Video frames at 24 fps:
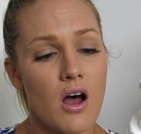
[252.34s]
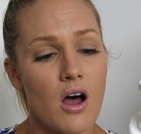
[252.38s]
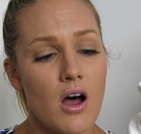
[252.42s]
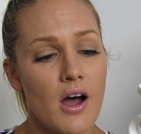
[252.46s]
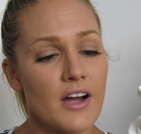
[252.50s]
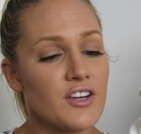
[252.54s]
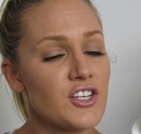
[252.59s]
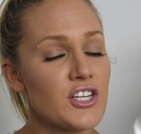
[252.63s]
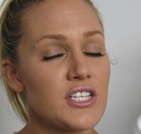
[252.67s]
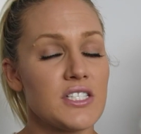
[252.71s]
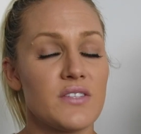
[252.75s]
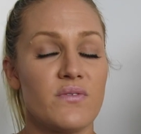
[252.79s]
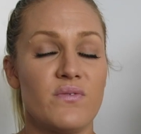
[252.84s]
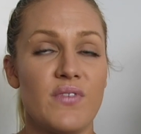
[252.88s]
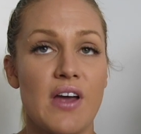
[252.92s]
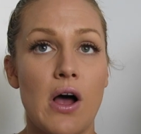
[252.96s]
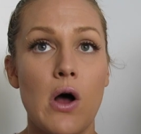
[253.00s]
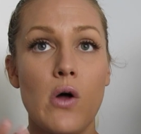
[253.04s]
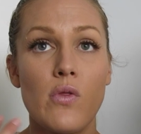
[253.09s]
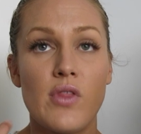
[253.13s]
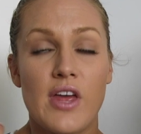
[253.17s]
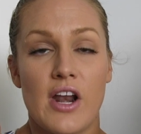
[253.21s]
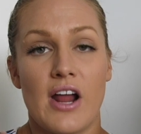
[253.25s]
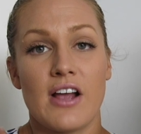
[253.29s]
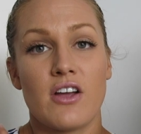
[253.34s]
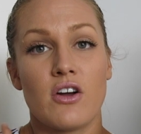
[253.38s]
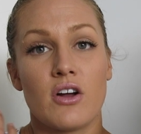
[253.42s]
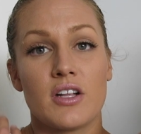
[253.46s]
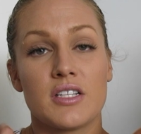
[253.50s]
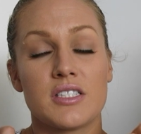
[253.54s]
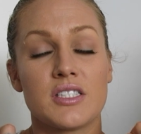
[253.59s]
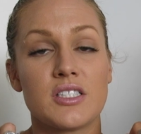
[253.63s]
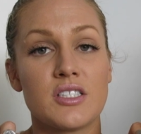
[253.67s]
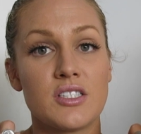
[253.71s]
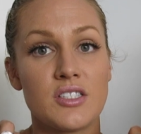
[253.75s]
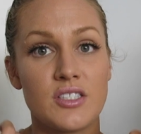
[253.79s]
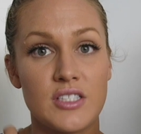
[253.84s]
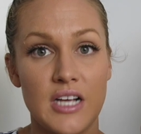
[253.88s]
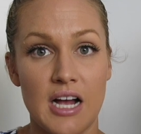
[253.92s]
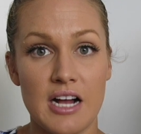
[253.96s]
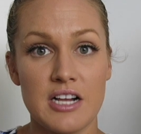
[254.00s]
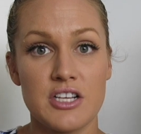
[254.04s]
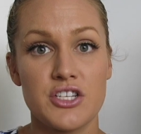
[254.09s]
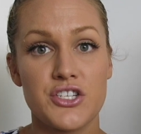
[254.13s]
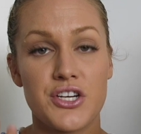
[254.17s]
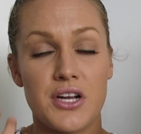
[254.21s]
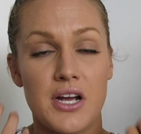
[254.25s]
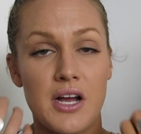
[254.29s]
I just felt that I got
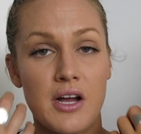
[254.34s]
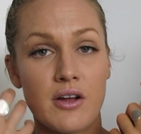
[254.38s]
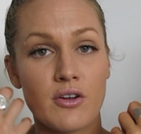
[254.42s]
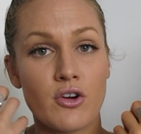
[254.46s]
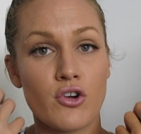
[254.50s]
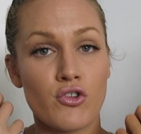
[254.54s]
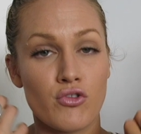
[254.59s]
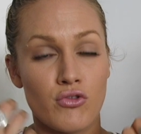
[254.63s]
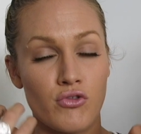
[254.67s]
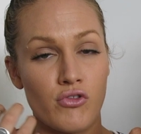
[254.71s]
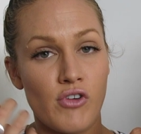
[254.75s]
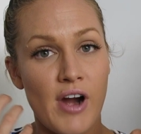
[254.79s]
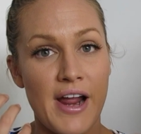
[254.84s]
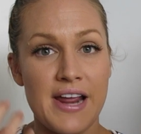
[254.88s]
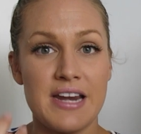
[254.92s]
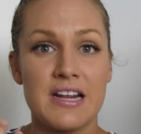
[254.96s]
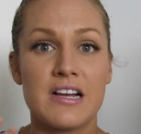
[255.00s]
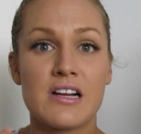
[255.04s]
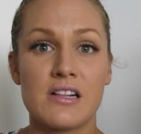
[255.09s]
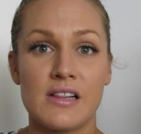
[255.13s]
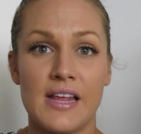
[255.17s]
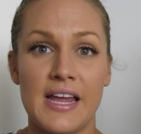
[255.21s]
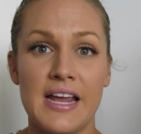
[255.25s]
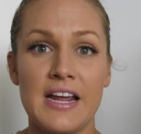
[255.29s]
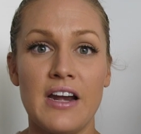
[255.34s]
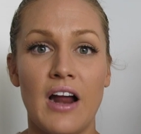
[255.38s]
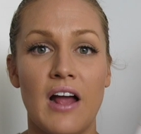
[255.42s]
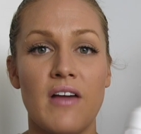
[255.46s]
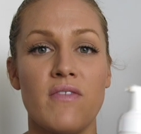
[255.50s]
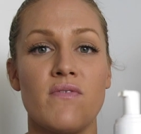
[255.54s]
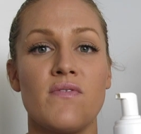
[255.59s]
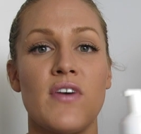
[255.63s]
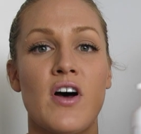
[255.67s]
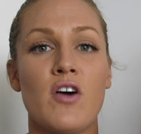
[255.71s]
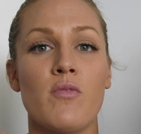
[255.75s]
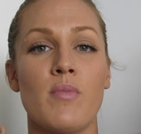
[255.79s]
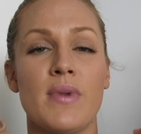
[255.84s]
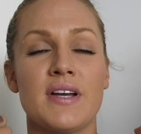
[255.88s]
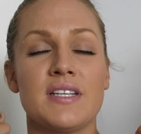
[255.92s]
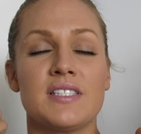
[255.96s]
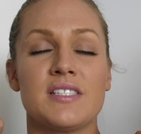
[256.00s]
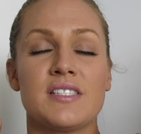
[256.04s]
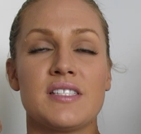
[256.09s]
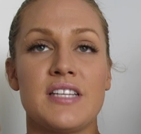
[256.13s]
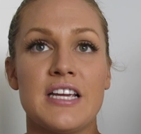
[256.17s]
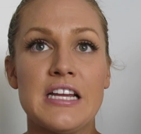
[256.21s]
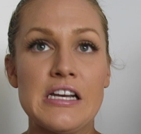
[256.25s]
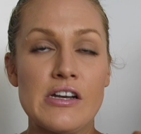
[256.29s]
such a great clean. I felt my
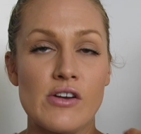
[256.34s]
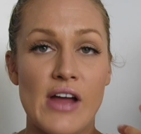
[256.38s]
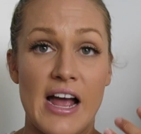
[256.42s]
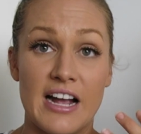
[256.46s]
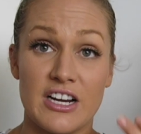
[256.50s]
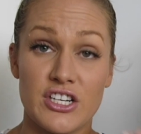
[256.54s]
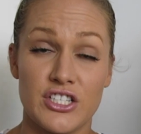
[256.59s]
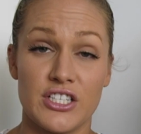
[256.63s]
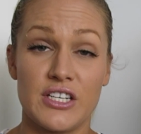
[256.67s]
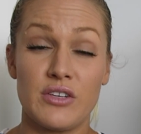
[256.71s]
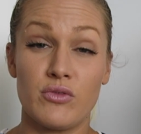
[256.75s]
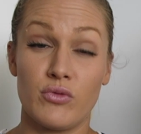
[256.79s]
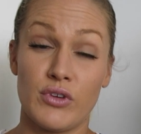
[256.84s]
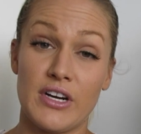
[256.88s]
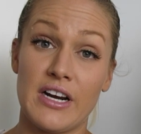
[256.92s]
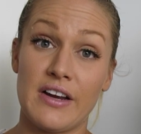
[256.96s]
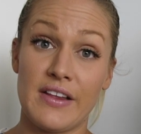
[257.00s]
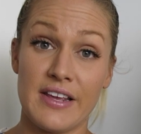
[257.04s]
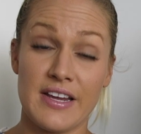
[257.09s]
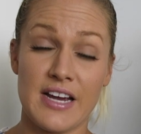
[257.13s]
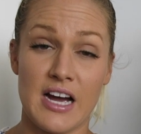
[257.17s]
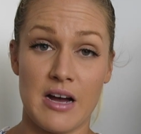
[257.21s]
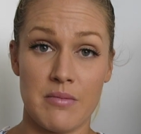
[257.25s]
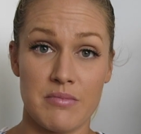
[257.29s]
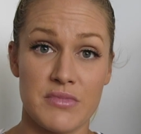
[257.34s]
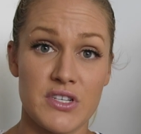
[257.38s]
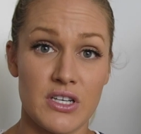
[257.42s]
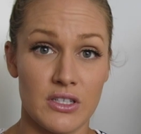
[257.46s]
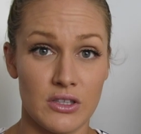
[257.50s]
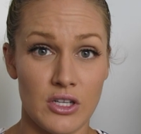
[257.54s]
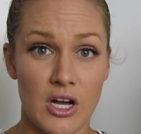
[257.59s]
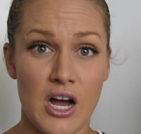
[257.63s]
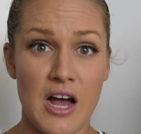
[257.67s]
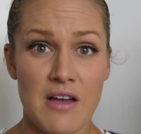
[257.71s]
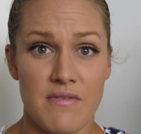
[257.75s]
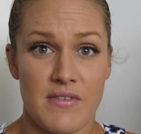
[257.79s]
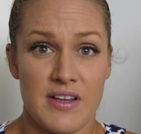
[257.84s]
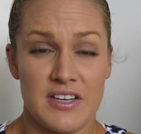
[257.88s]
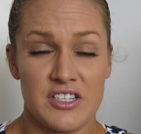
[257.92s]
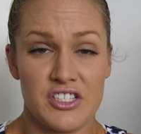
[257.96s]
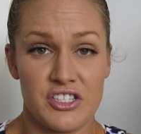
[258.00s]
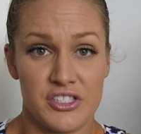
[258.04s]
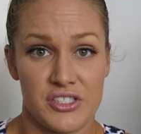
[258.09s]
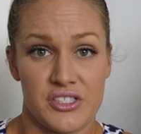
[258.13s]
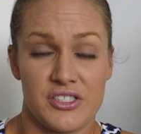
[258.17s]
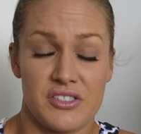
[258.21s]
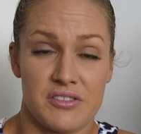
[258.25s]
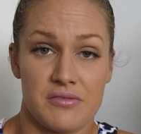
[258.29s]
skin actually really come to life and
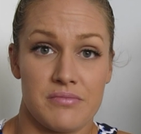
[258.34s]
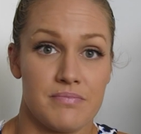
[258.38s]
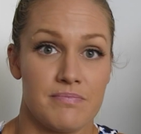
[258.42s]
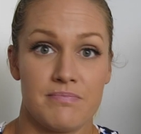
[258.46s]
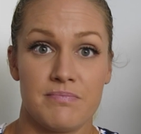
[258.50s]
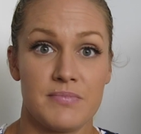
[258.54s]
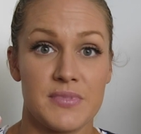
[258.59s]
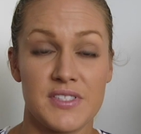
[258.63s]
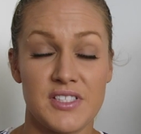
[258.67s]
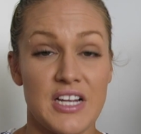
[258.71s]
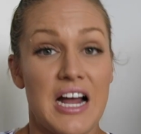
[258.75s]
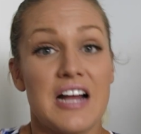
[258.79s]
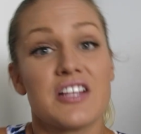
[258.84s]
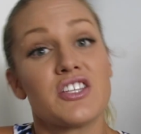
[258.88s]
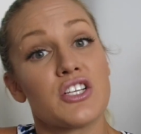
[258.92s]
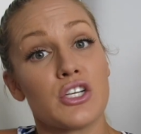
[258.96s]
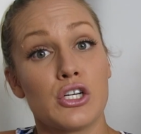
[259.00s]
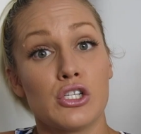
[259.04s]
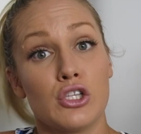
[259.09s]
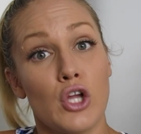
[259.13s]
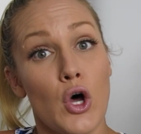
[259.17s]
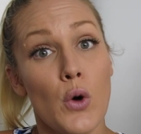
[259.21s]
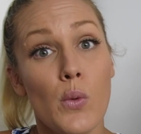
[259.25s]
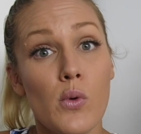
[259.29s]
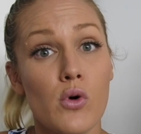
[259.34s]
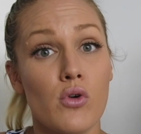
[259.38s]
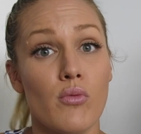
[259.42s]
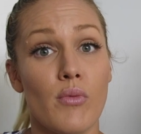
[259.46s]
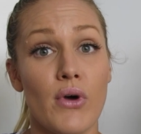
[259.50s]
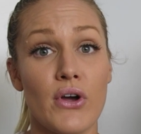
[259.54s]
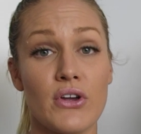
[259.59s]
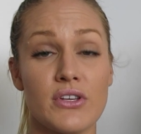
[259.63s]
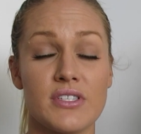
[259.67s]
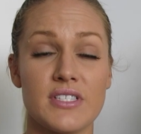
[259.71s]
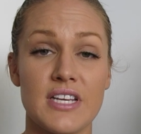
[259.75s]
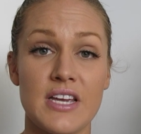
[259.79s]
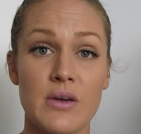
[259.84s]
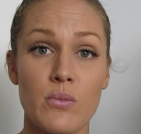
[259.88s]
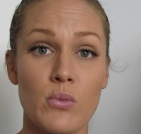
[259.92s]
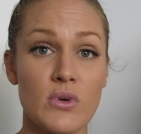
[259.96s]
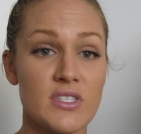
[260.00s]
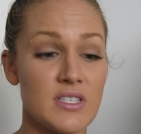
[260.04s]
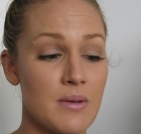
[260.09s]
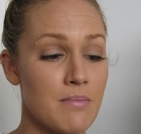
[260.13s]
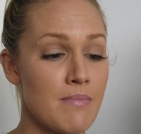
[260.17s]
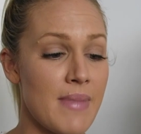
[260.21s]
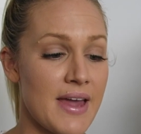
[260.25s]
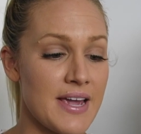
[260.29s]
just start to glow almost. It
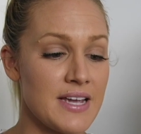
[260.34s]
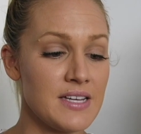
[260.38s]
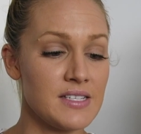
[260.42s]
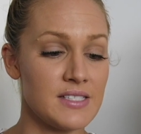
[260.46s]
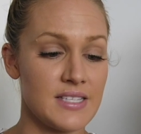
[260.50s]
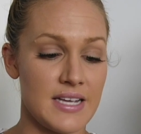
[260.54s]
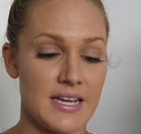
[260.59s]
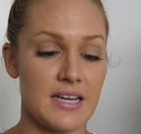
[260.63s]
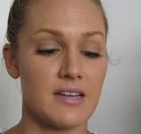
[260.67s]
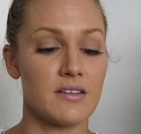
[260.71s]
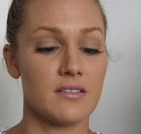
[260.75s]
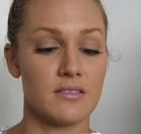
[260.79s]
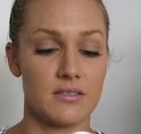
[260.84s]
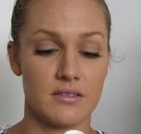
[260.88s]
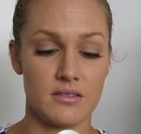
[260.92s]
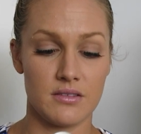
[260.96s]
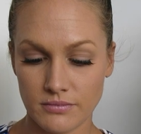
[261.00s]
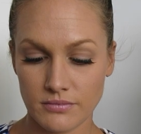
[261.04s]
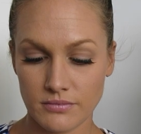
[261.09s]
was amazing.